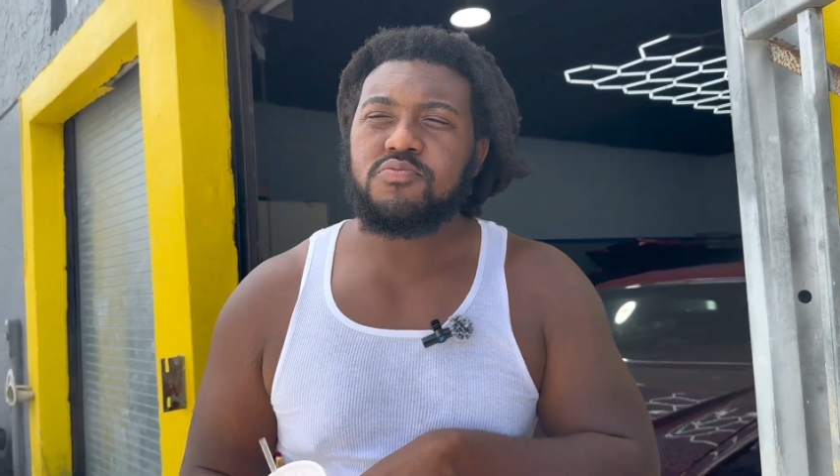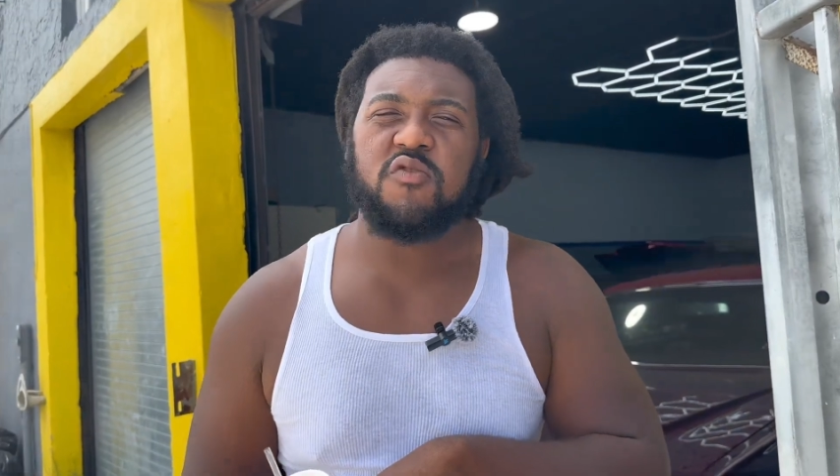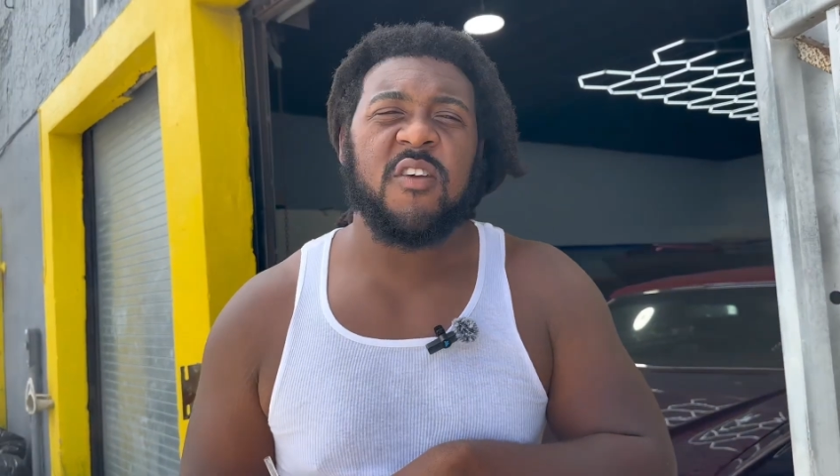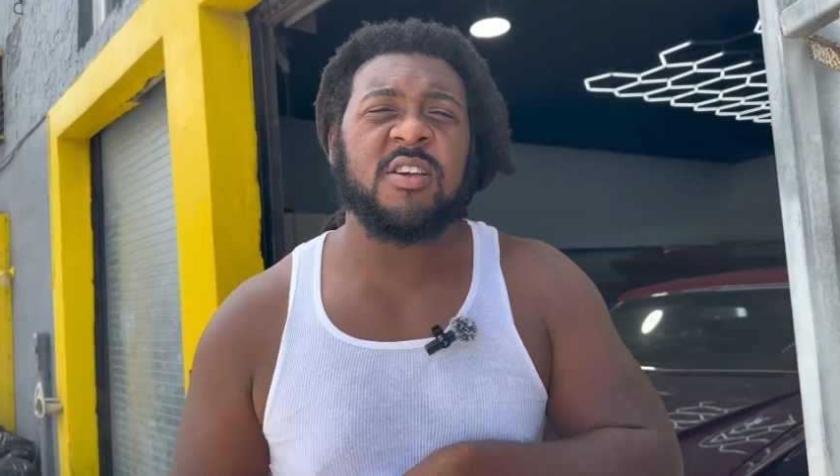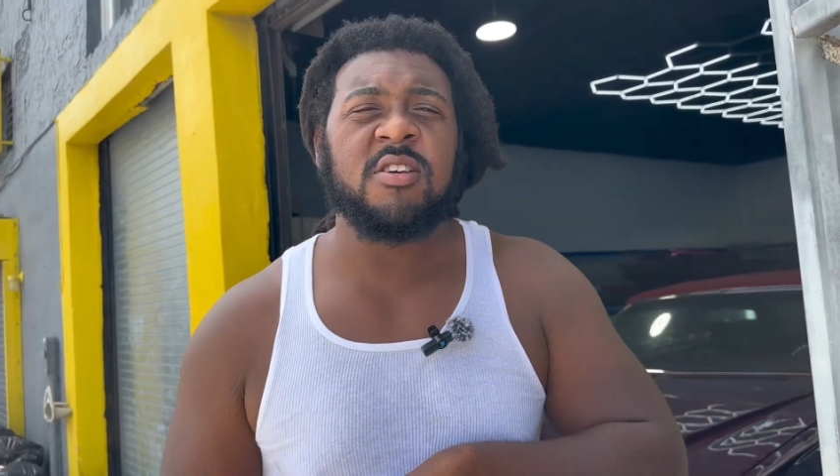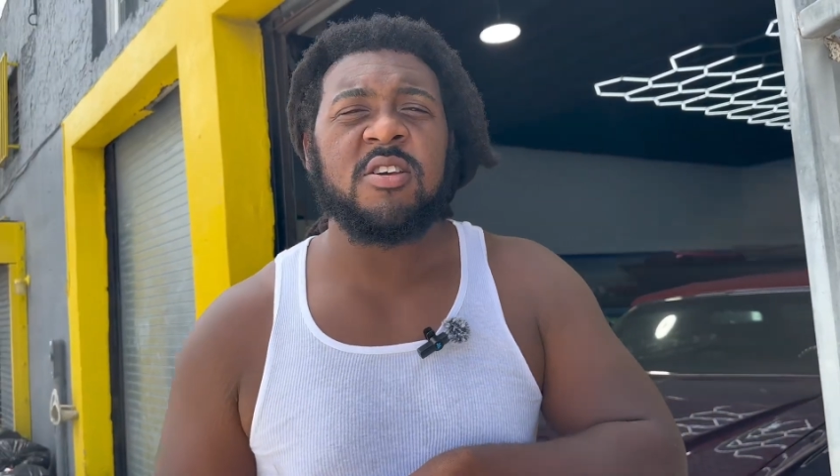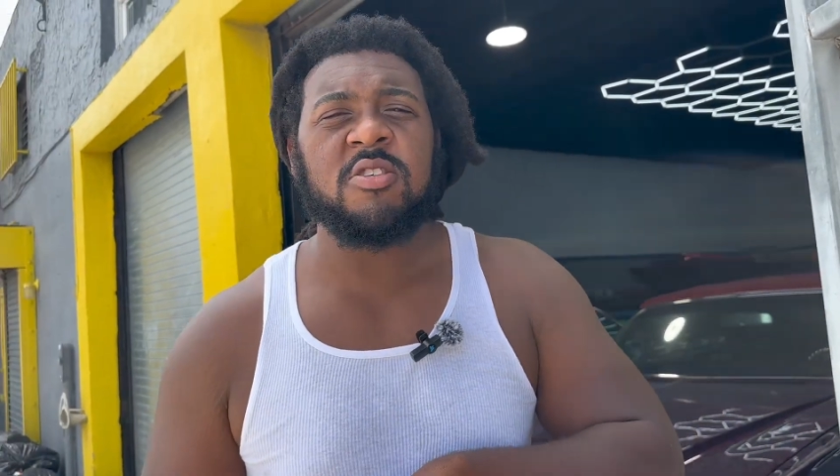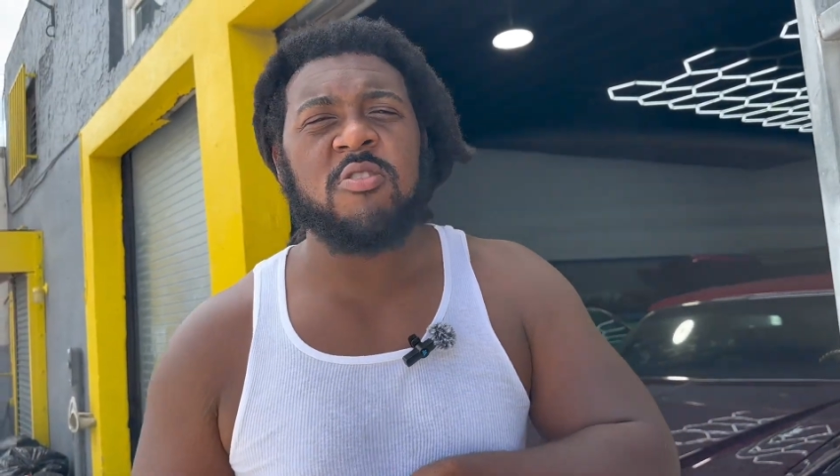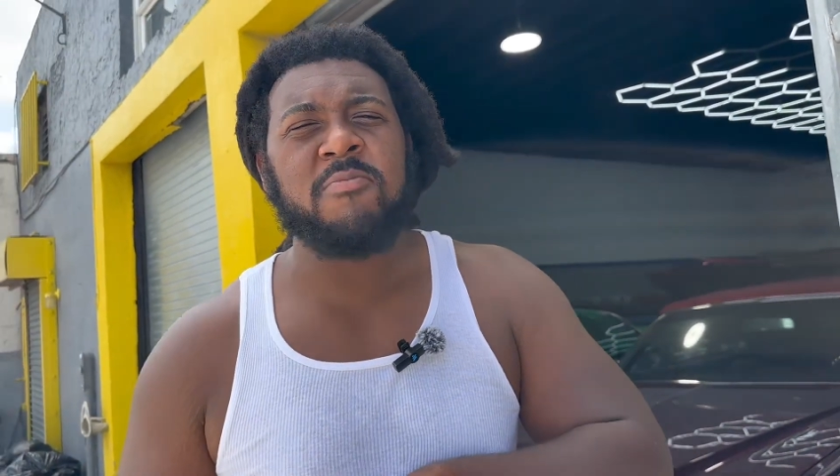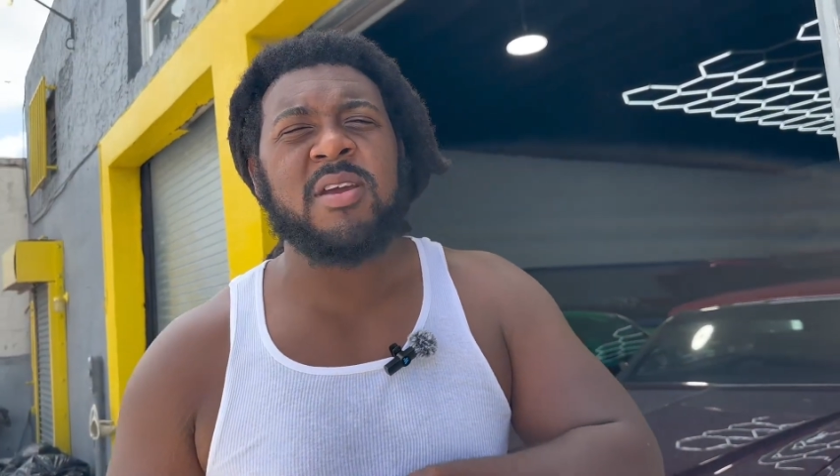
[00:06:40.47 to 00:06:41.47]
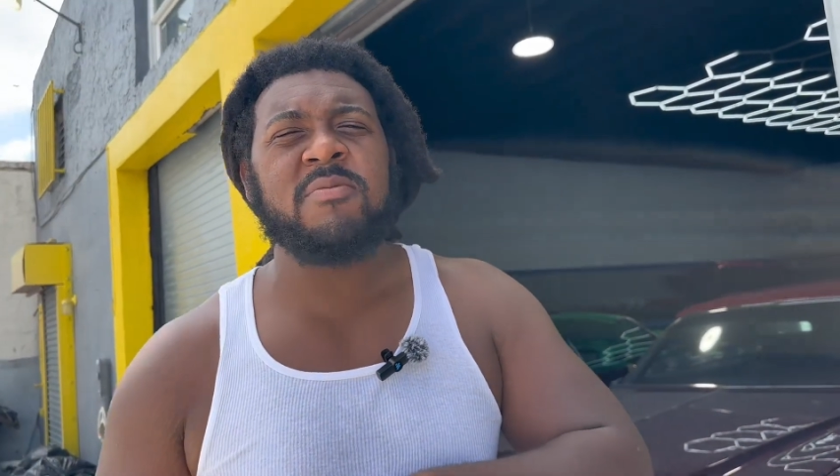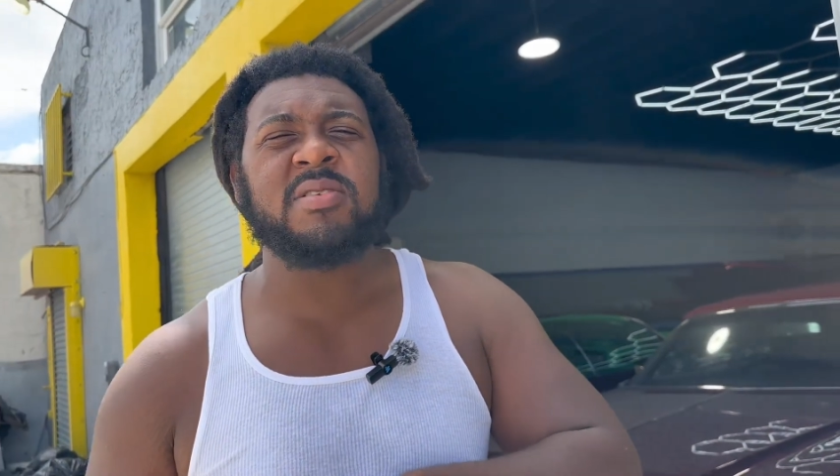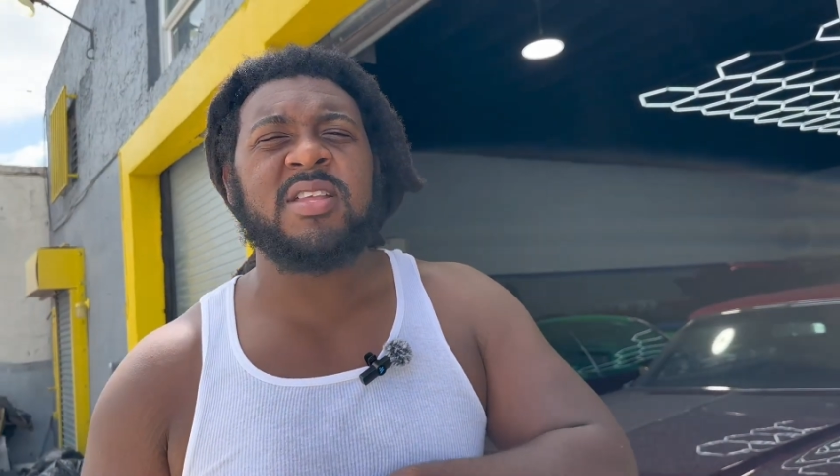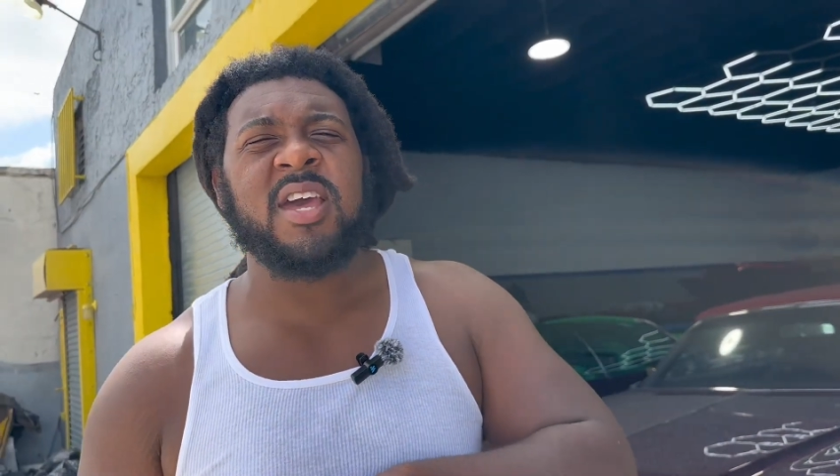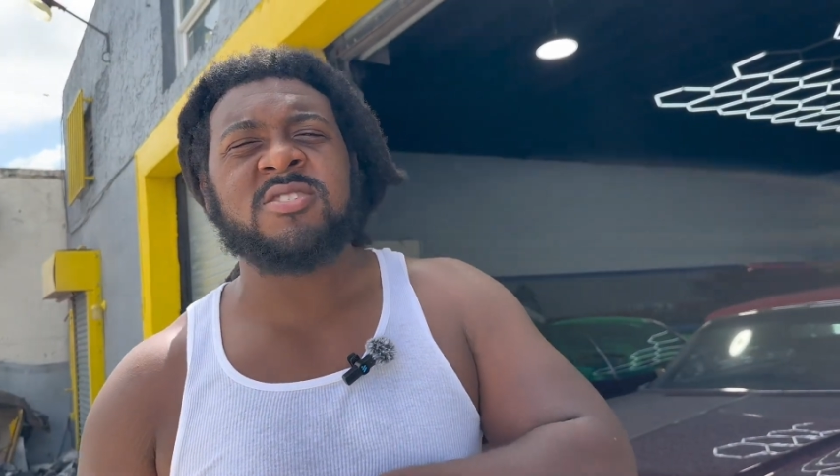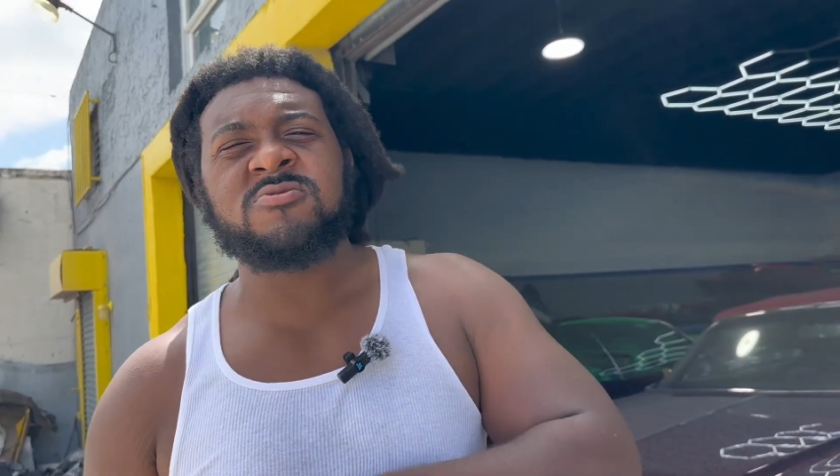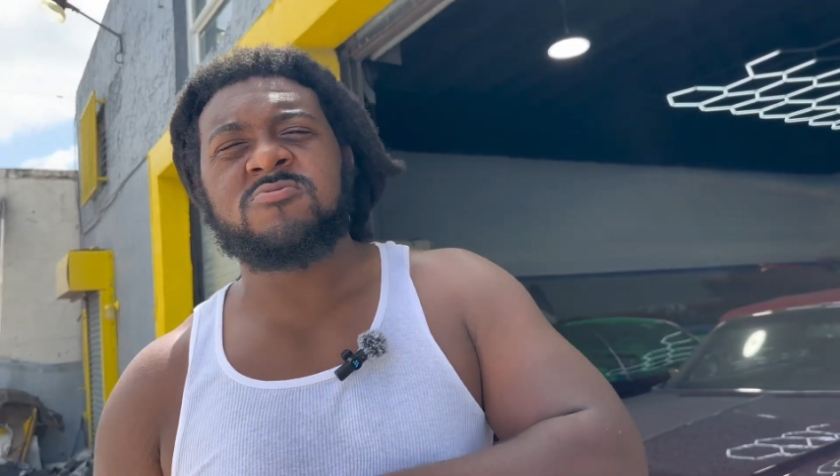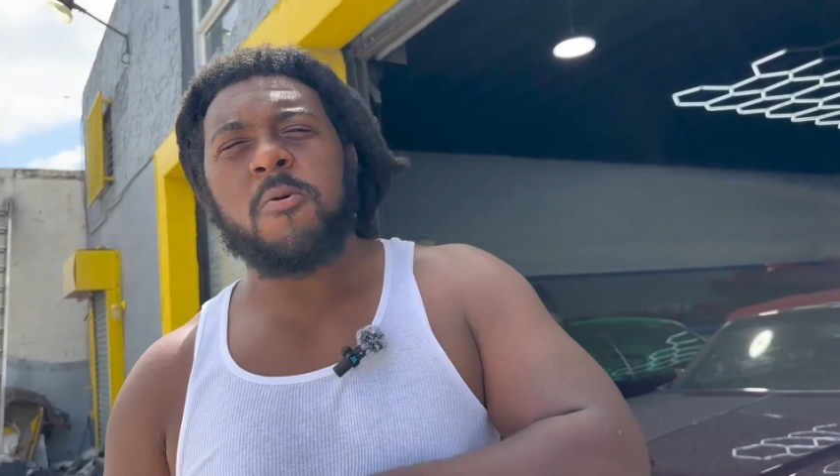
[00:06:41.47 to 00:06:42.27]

drinking good strawberry banana